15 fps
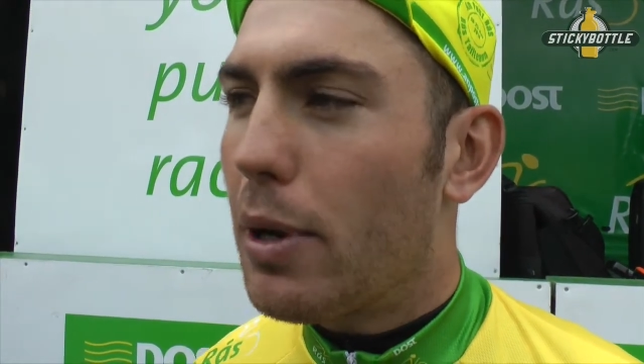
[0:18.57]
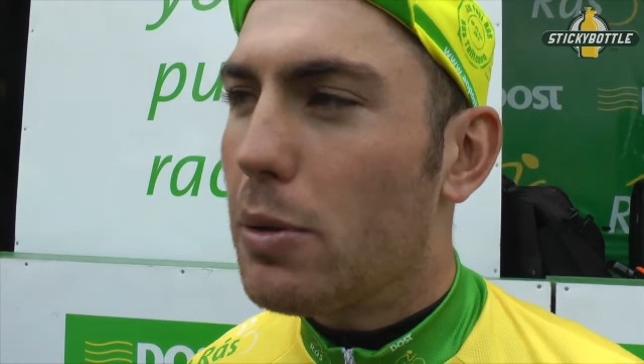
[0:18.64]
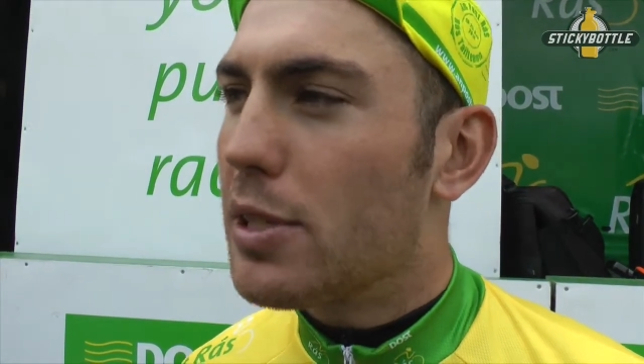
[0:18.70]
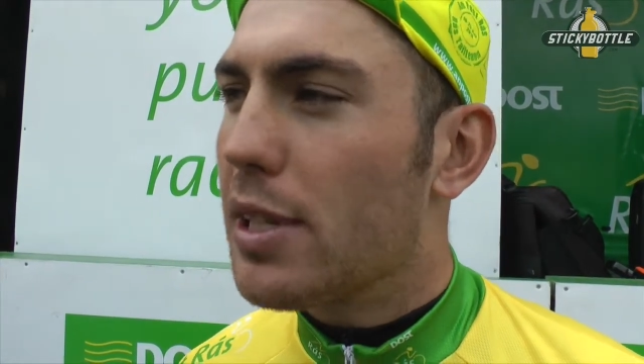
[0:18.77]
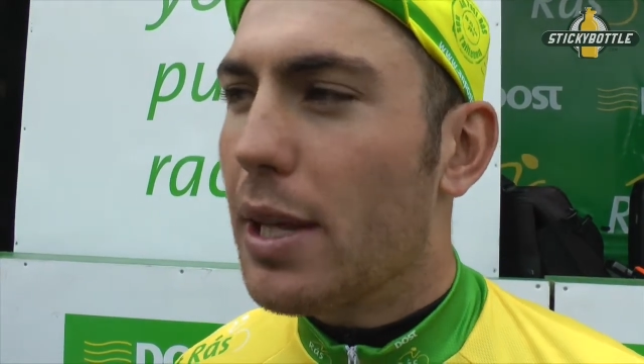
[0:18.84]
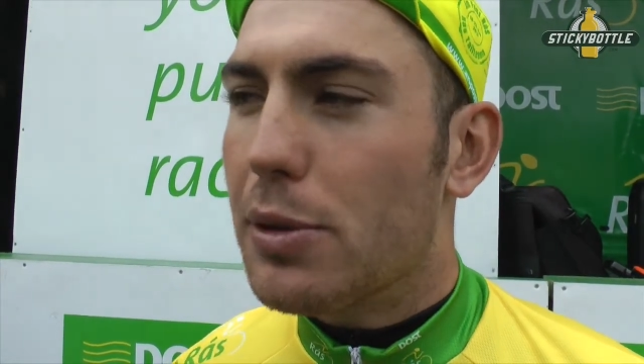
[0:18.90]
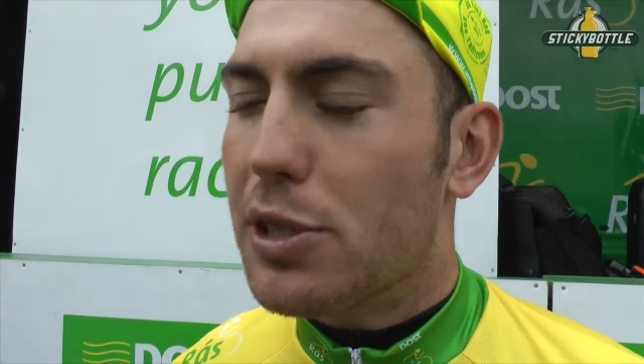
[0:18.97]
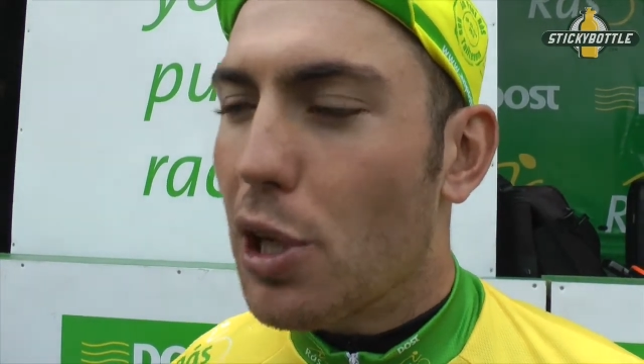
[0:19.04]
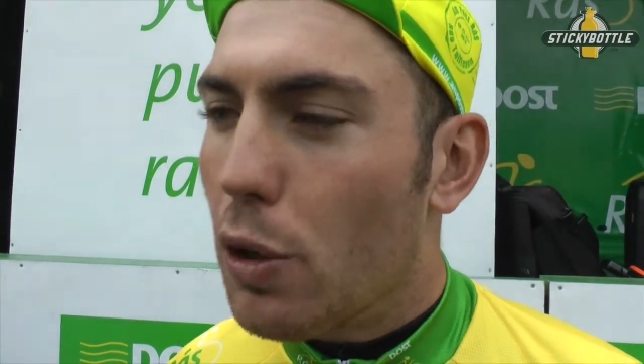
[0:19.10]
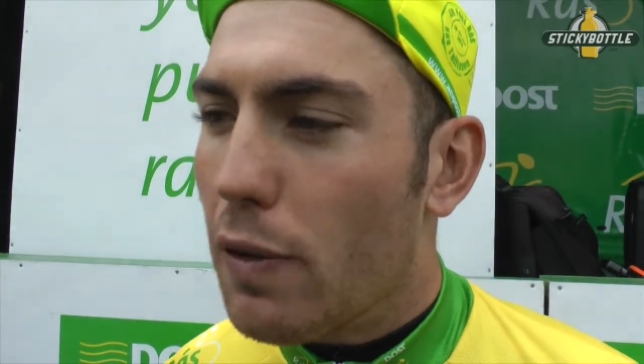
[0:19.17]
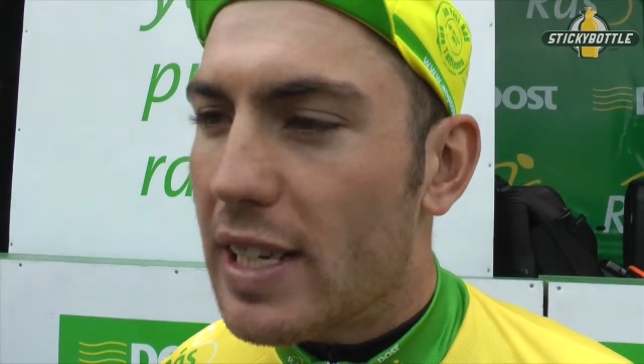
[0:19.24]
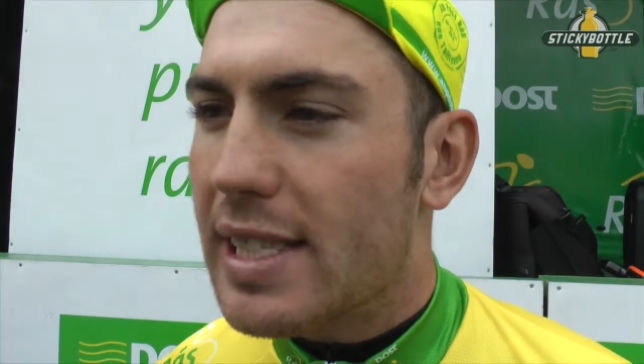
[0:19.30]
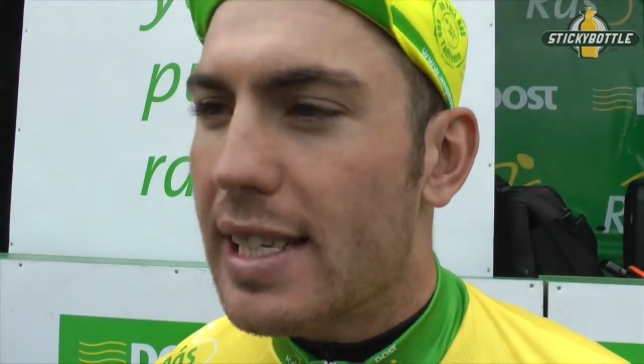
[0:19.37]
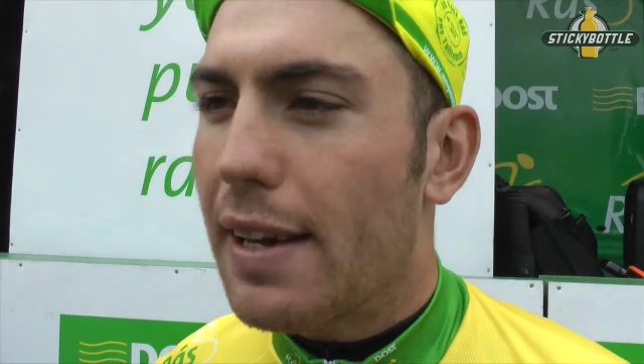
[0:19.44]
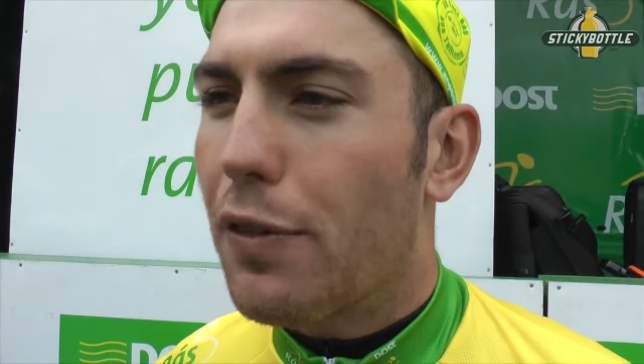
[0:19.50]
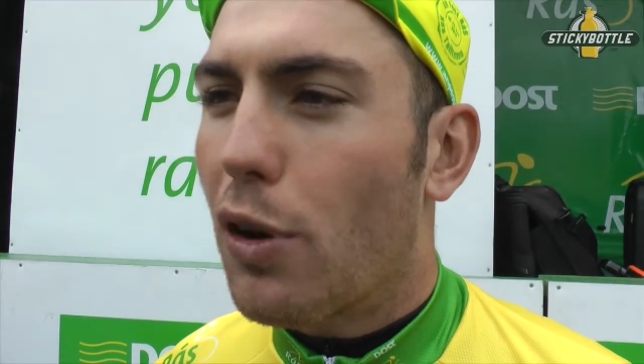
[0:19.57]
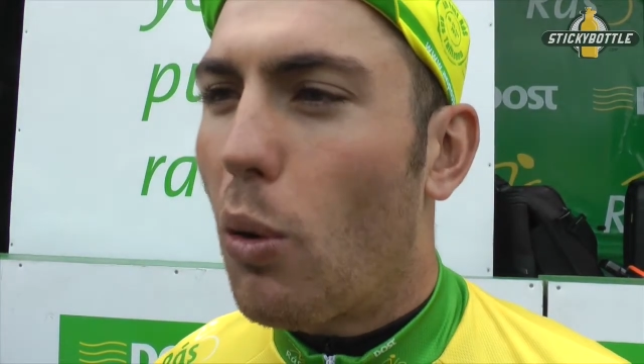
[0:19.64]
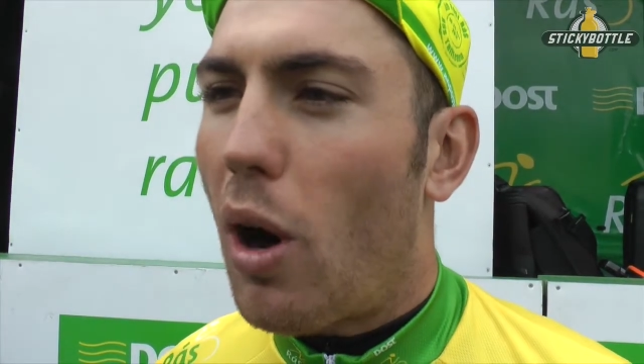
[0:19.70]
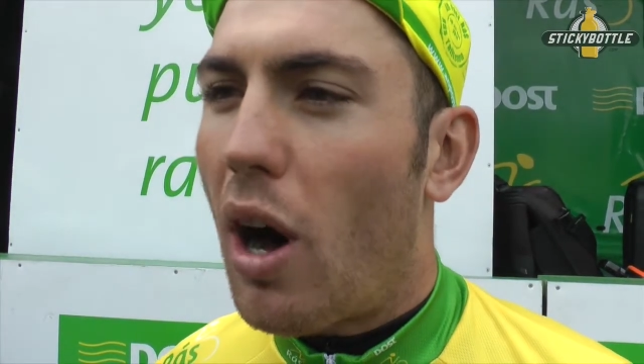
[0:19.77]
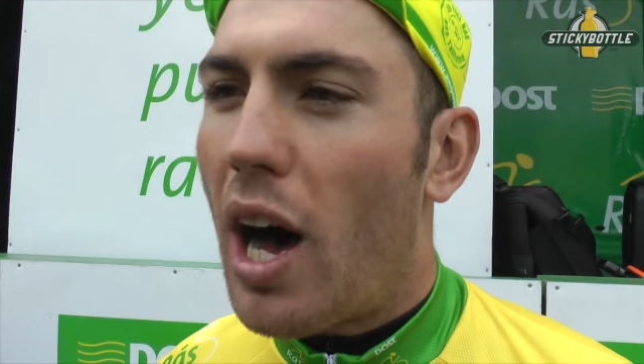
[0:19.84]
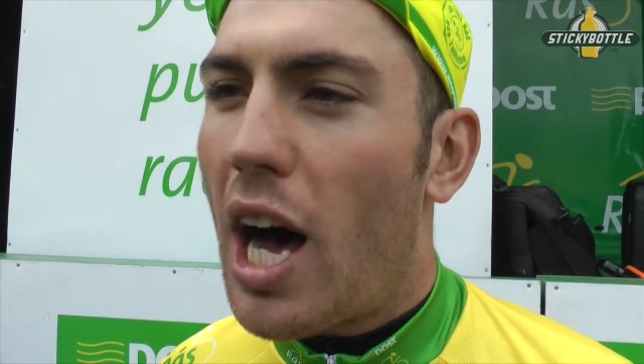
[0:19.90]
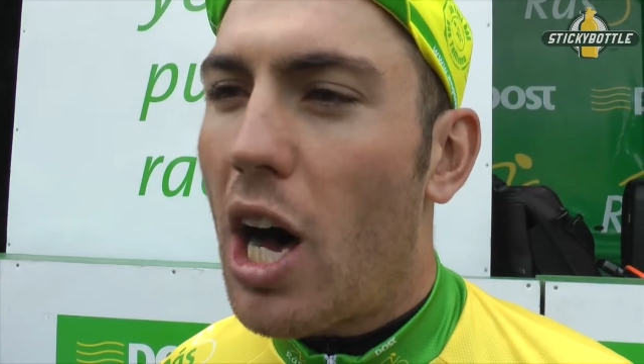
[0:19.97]
There was two of us there for
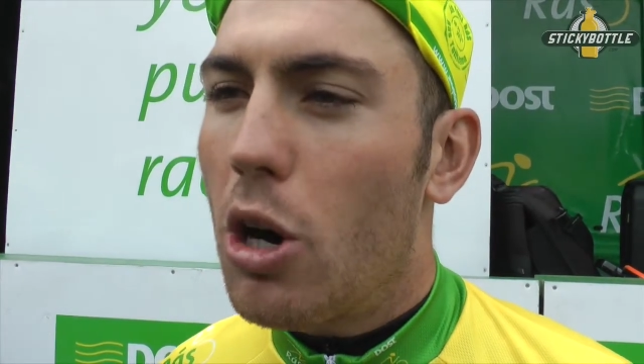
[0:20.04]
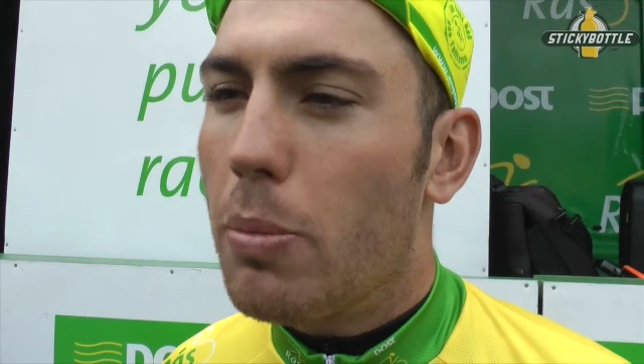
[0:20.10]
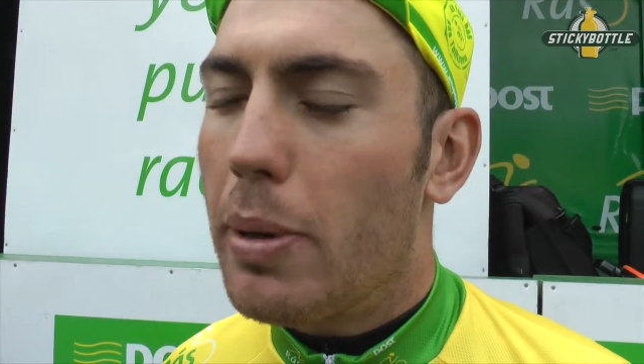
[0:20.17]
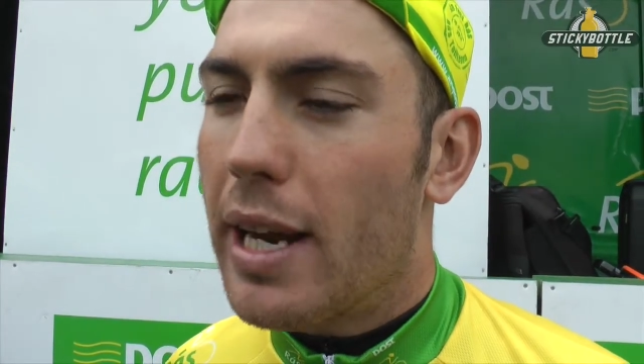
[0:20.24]
a while,